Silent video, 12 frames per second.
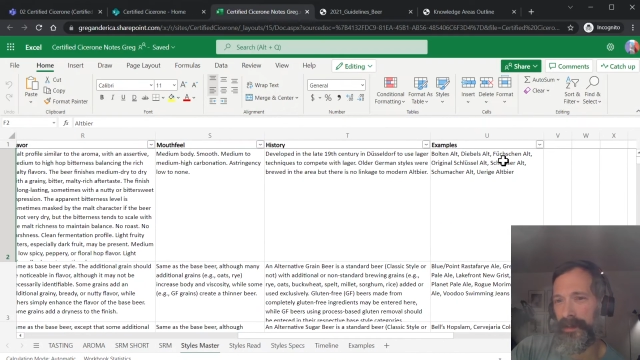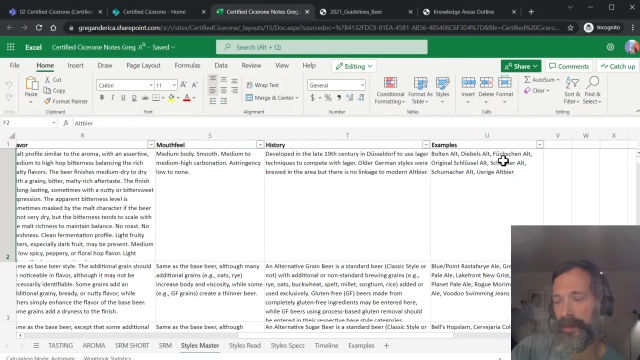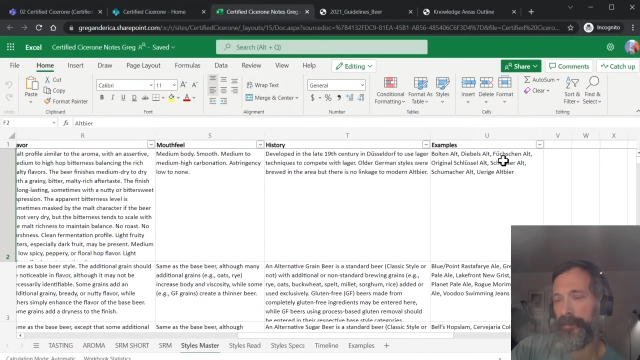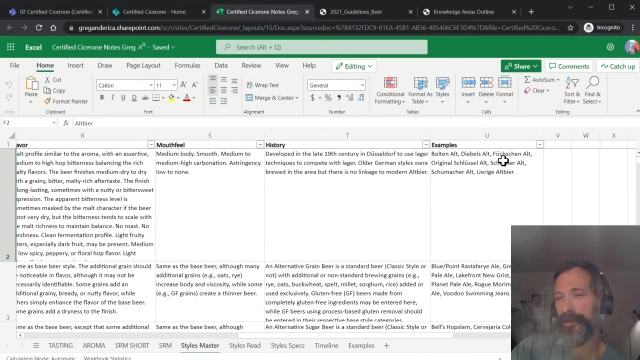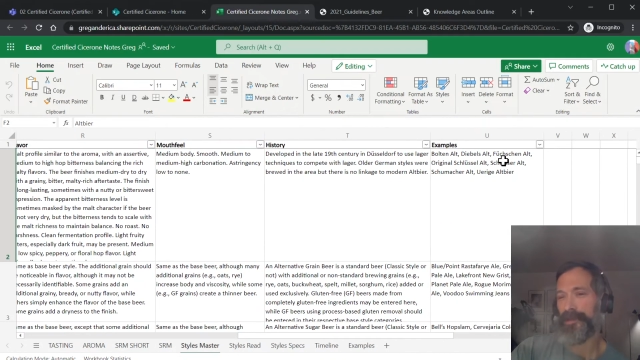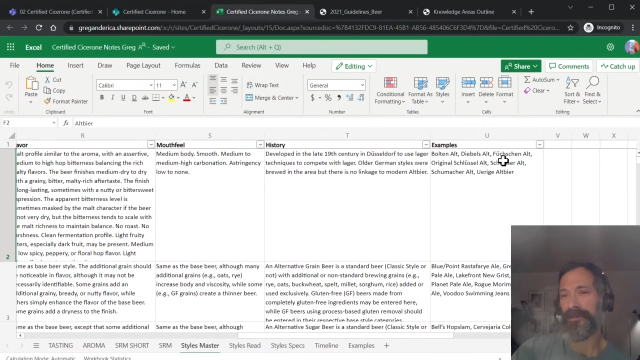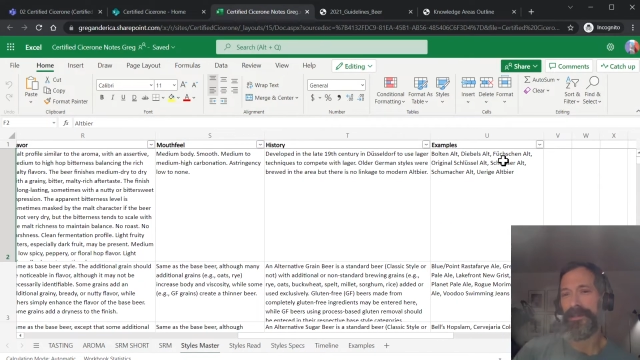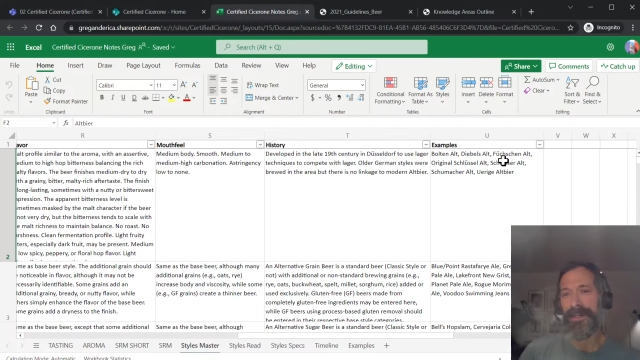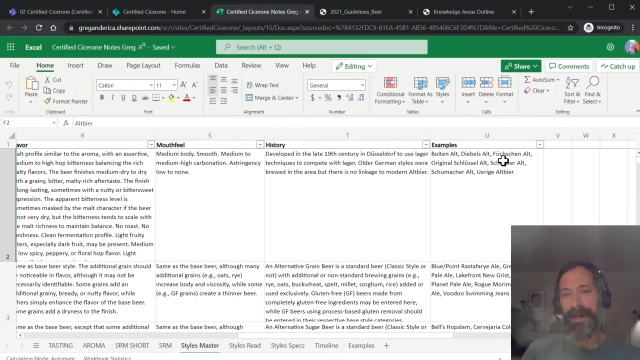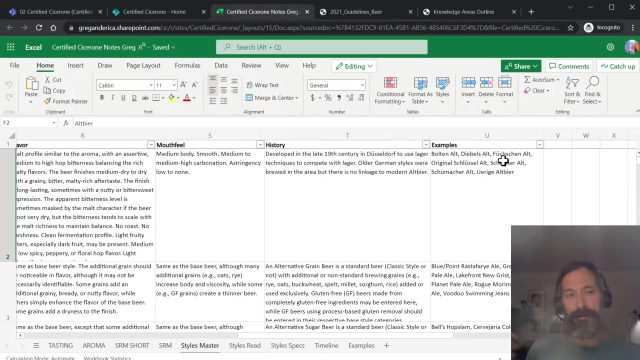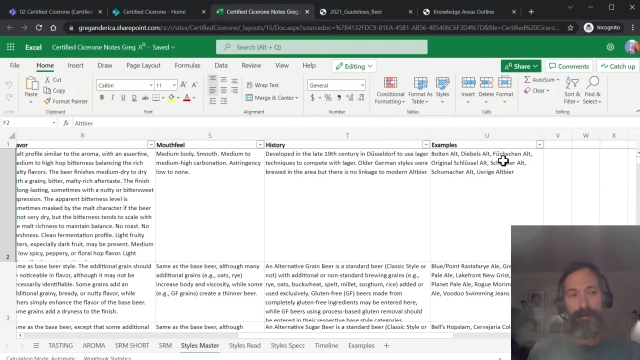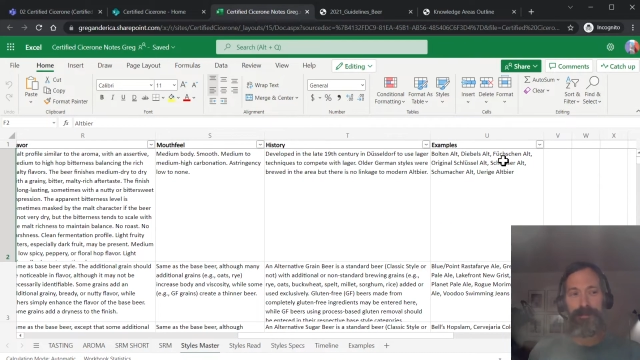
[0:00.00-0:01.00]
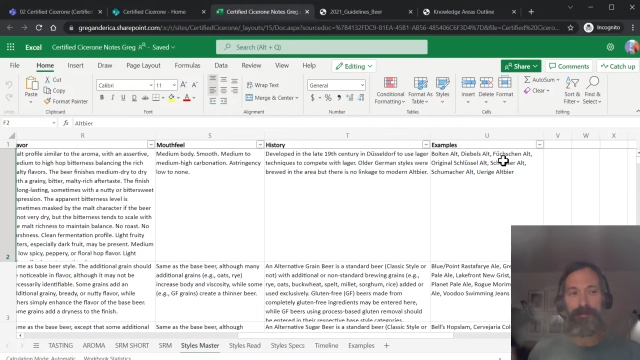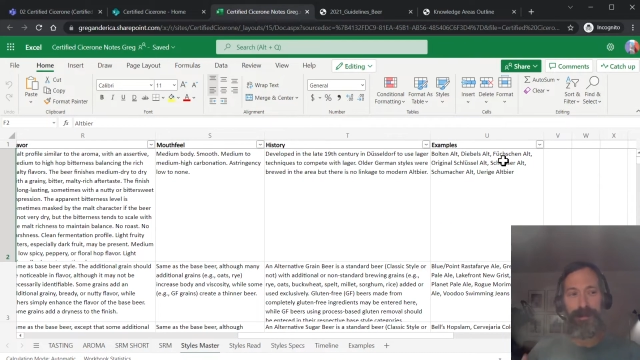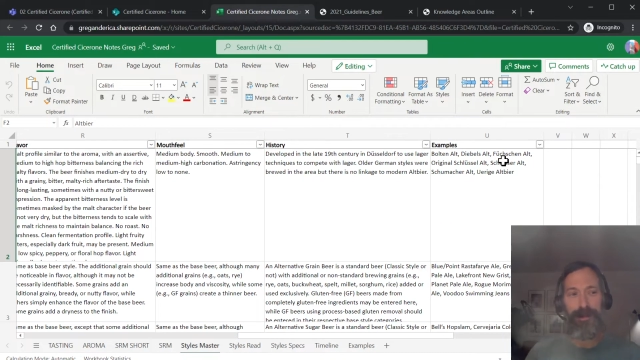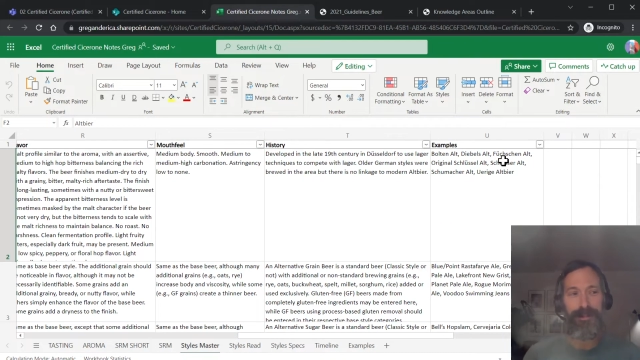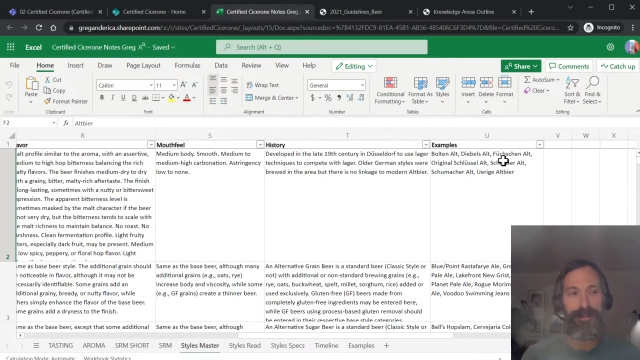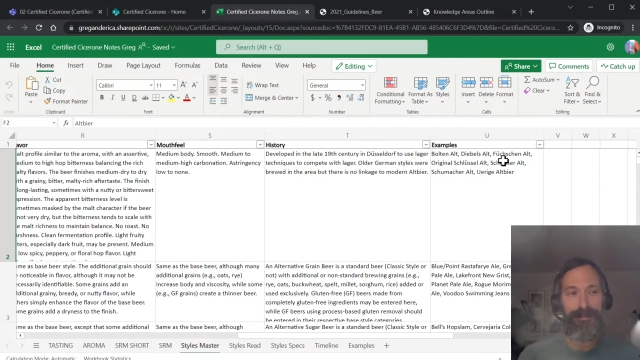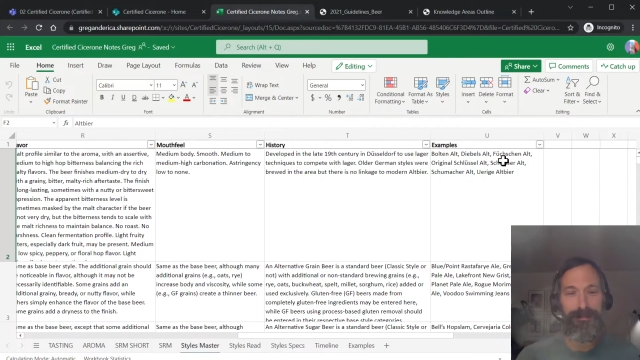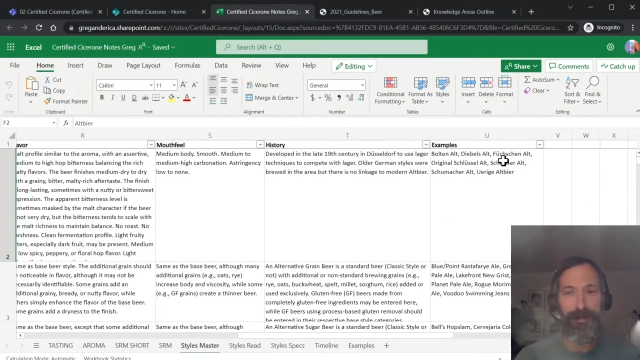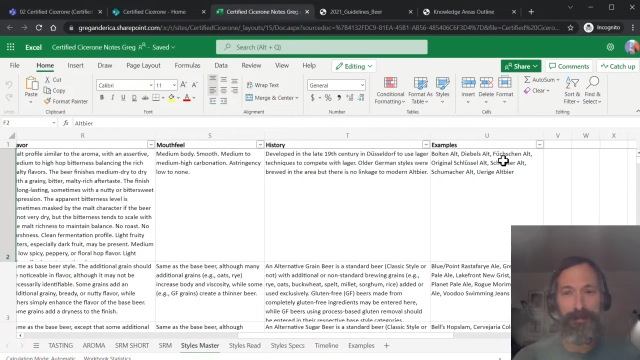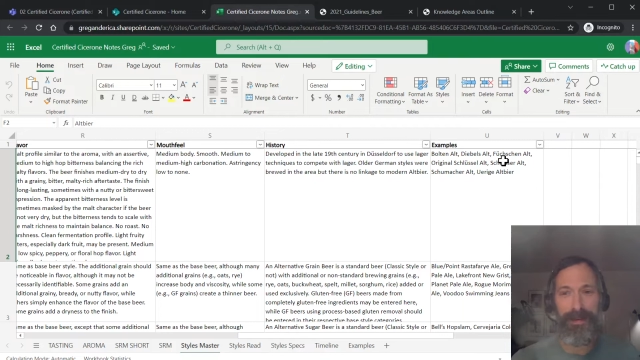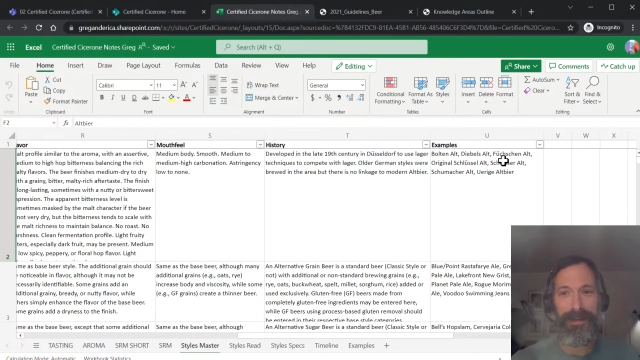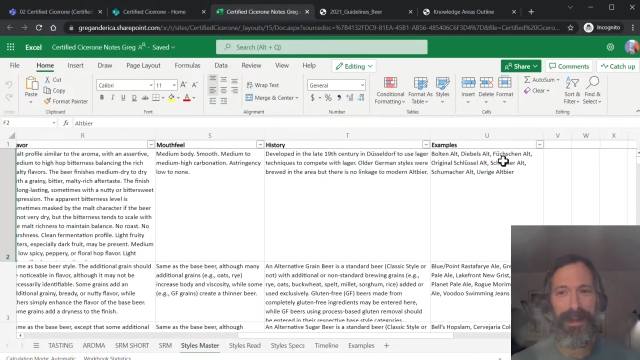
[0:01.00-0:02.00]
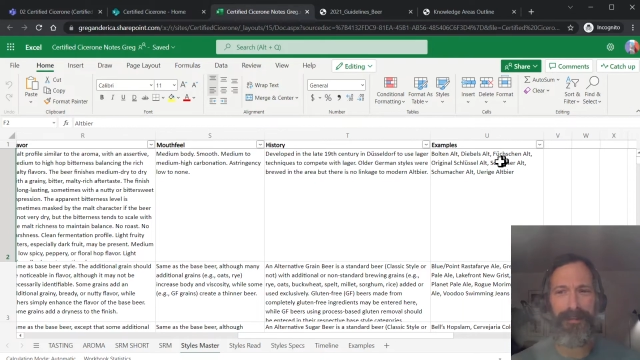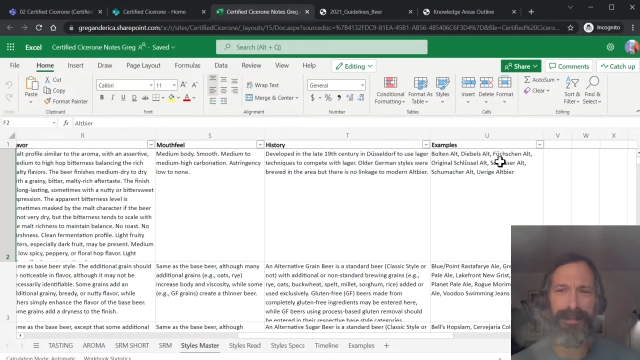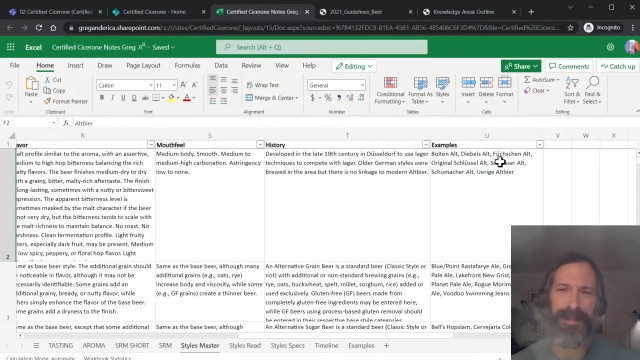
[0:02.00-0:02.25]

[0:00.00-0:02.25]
commercial examples plugged in from the PDF.